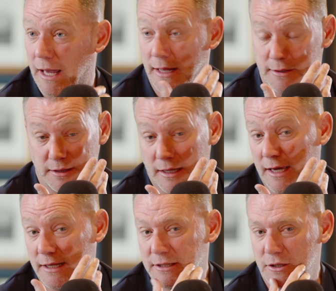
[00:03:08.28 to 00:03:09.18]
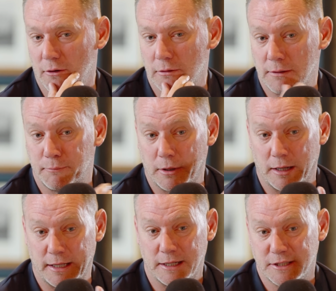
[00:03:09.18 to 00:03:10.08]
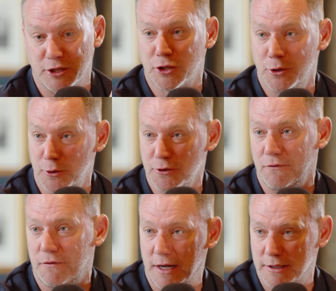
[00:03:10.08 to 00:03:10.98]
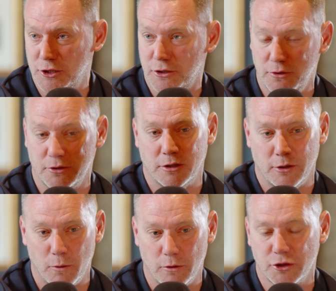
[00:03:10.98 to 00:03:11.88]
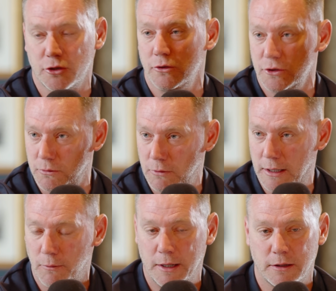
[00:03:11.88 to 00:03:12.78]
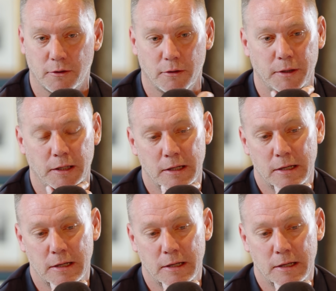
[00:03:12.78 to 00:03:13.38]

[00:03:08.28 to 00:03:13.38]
yeah, and then the kids, you know, and then it's the schools, and finding schools and local schools, and where they're going to be